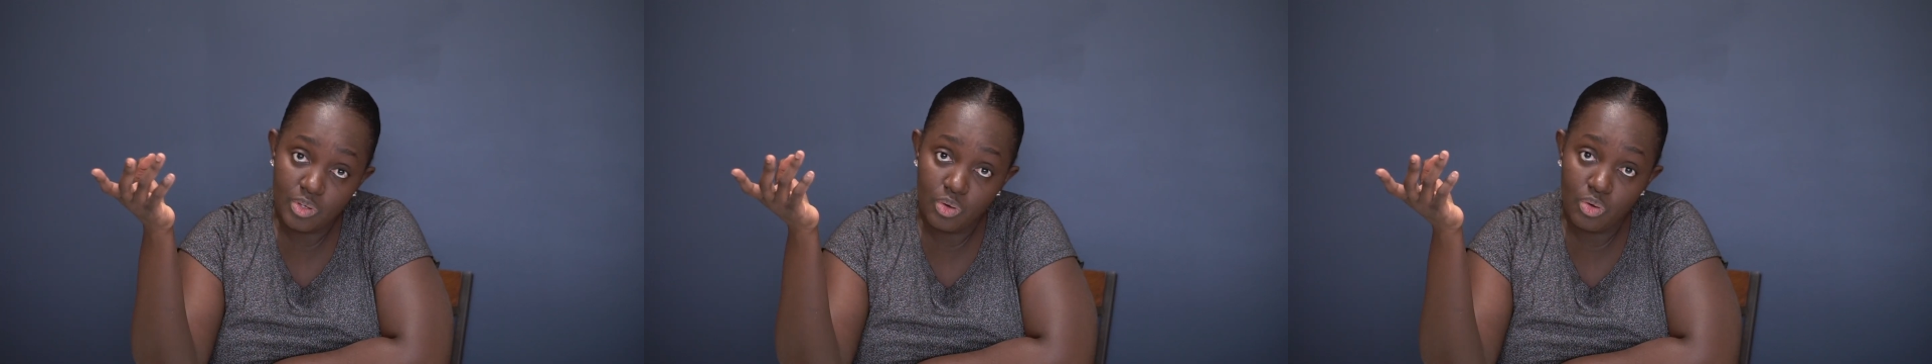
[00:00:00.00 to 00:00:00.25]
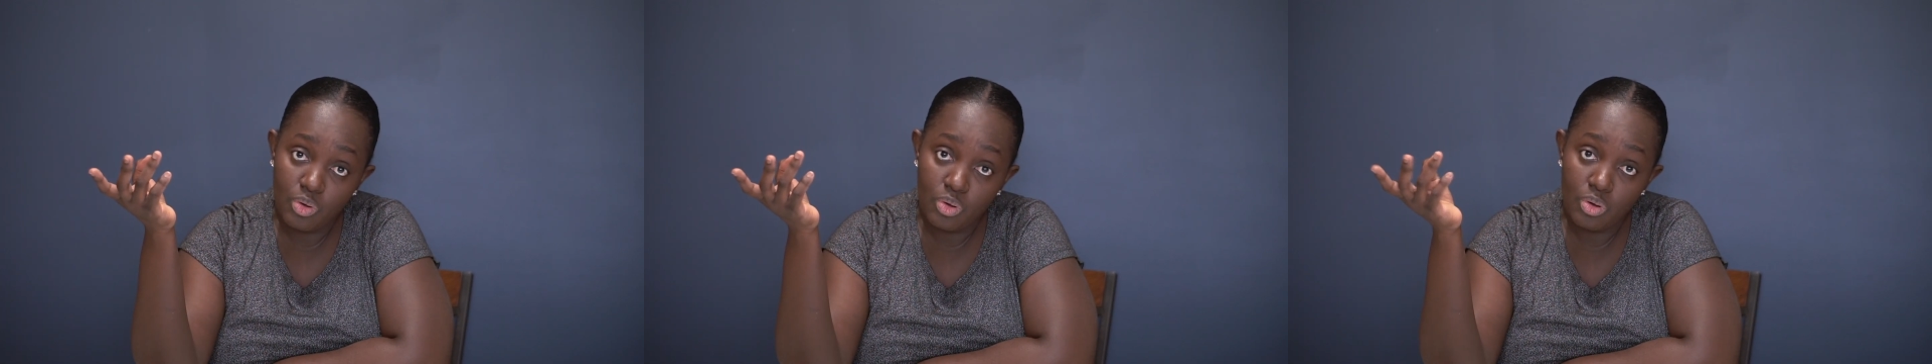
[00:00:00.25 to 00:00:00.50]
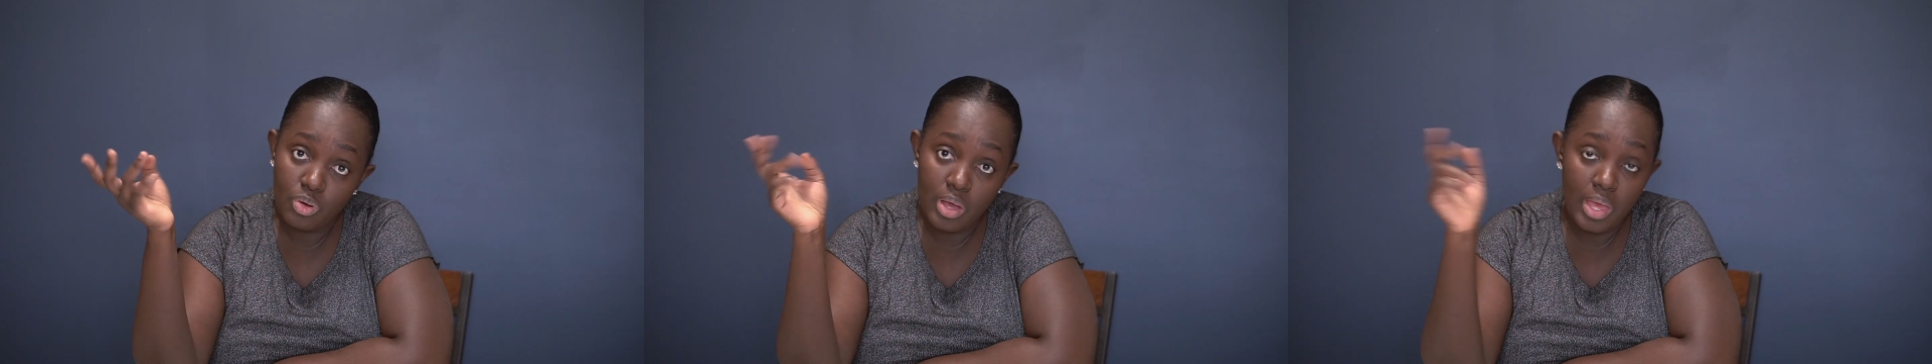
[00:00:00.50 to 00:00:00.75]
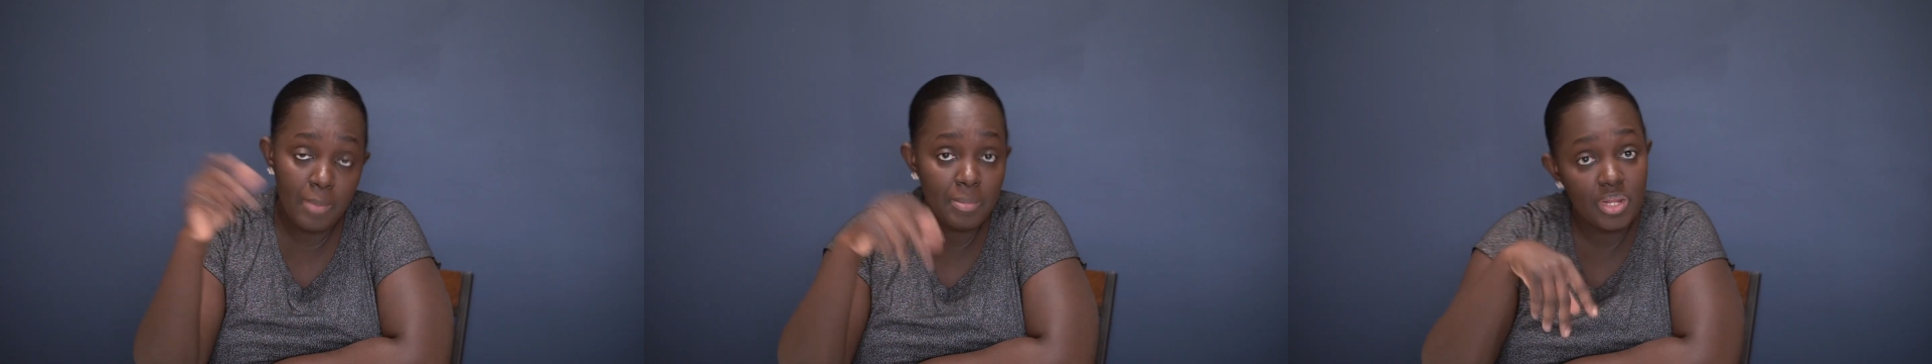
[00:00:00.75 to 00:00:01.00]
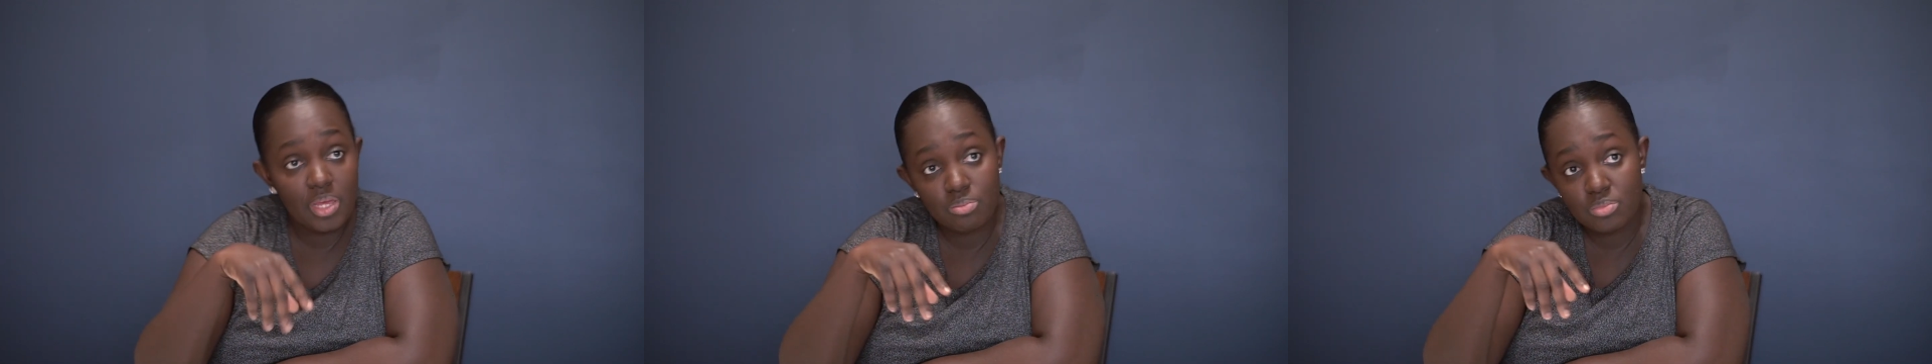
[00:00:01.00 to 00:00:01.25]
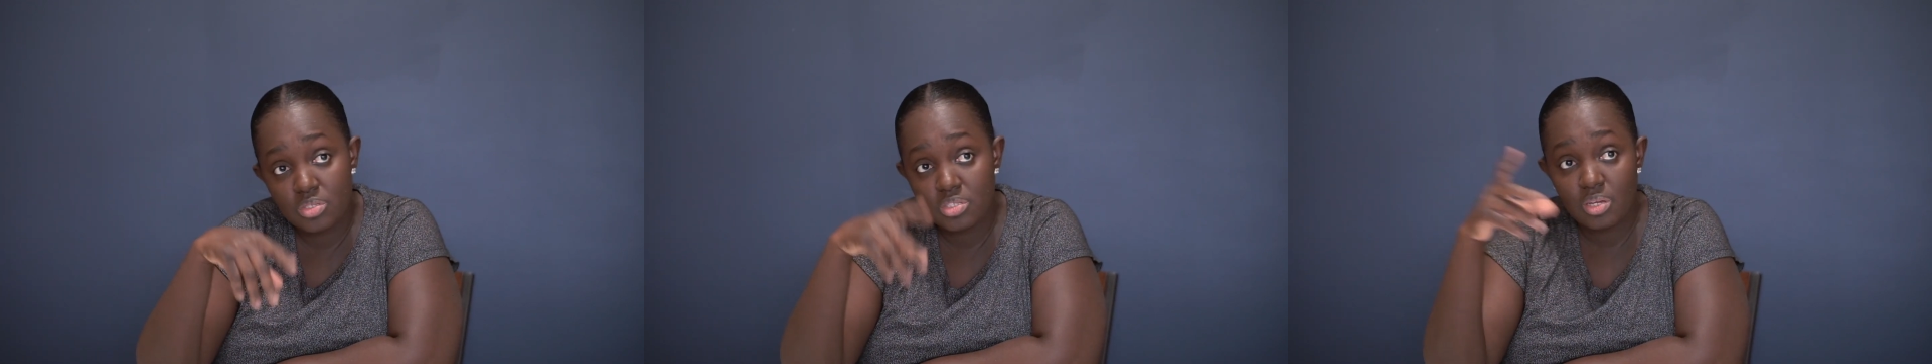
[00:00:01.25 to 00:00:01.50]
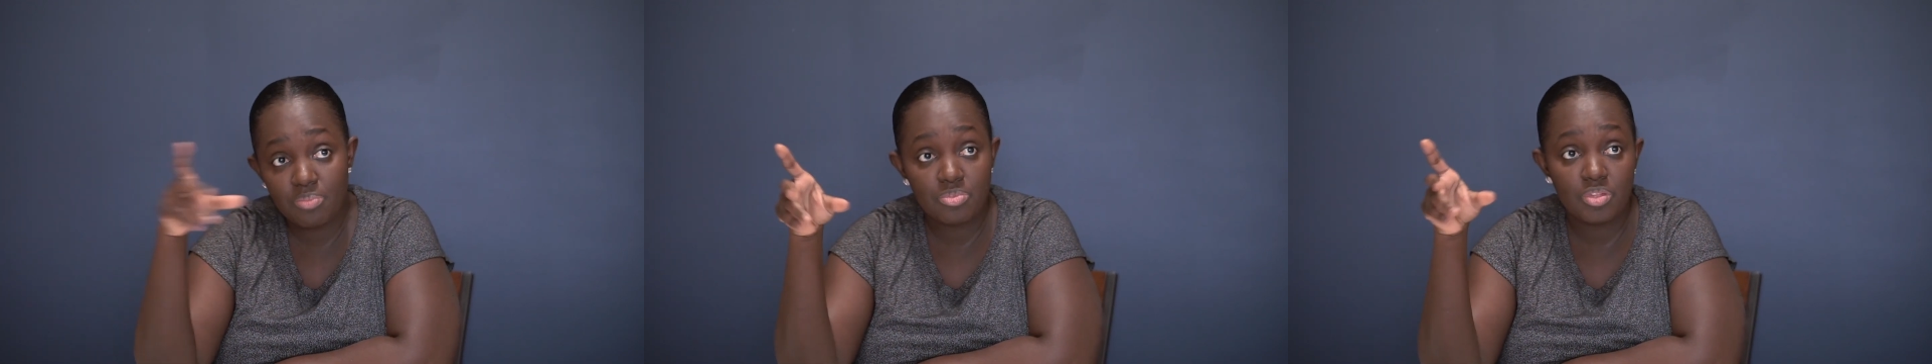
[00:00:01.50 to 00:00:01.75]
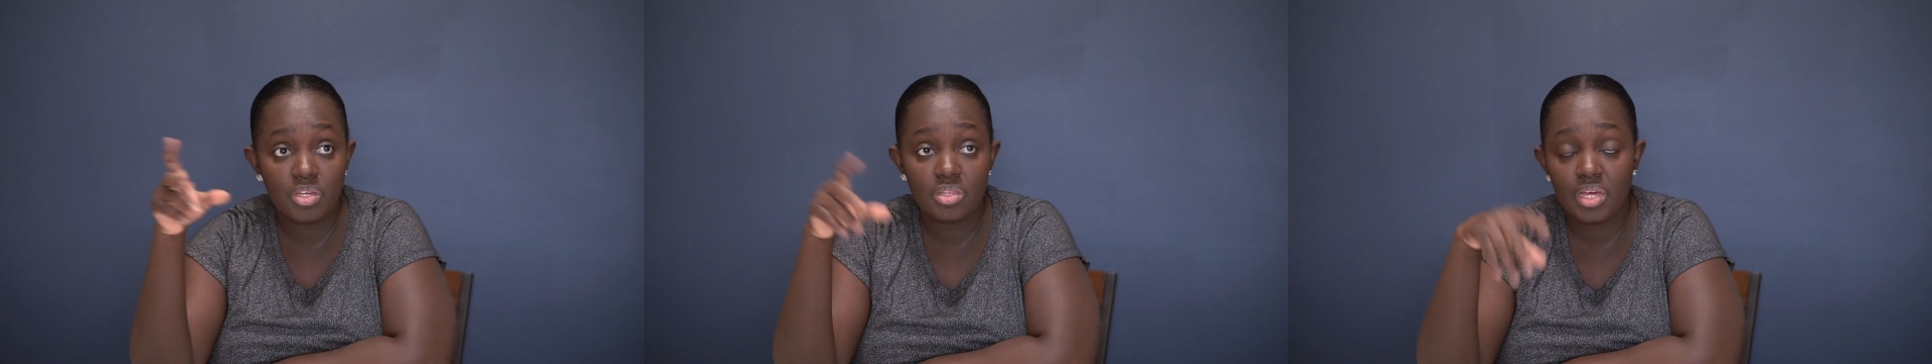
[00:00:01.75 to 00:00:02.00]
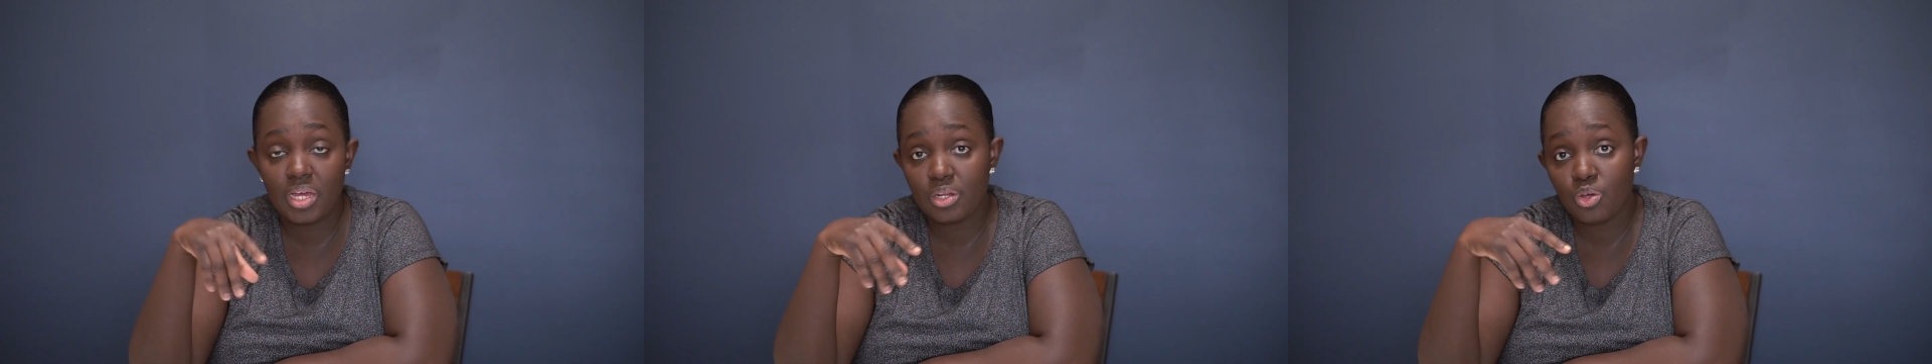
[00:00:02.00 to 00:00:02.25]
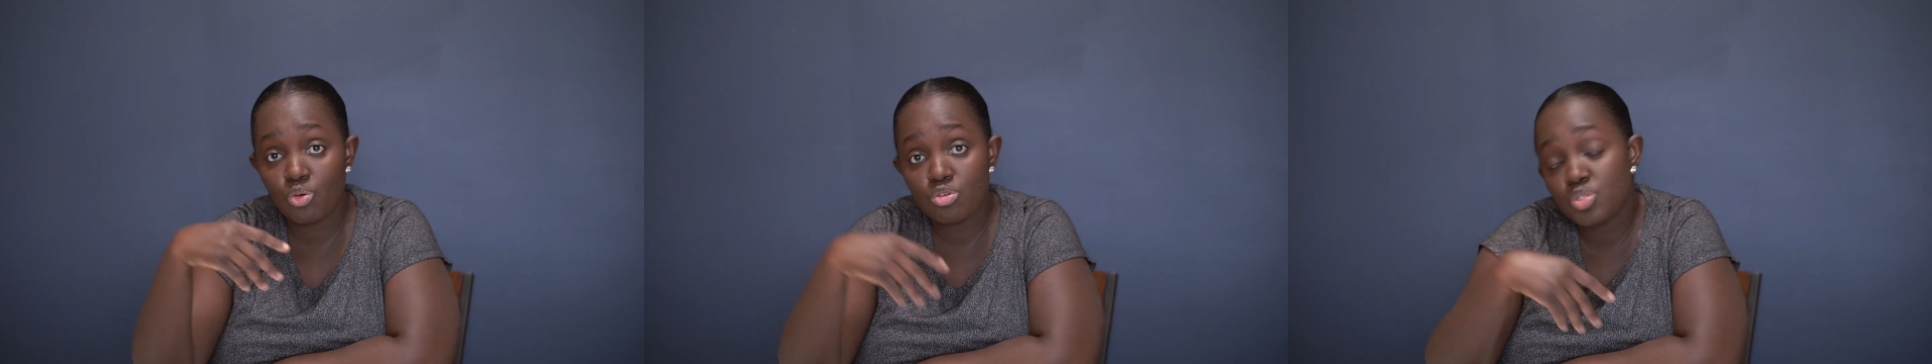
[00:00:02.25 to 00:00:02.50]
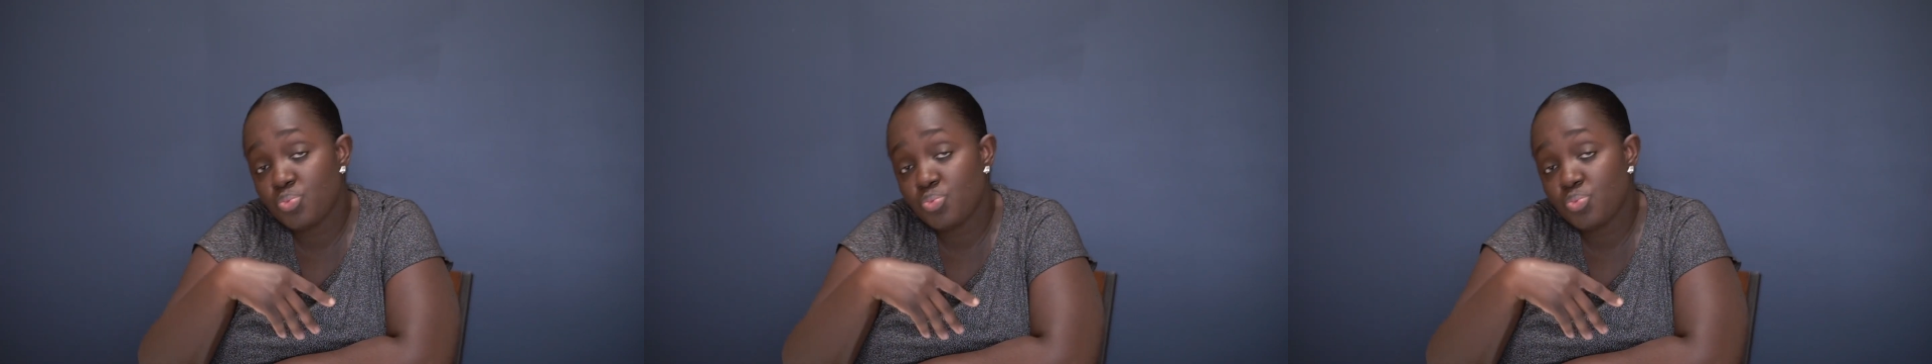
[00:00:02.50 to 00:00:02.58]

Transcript: or M&Ms, something that goes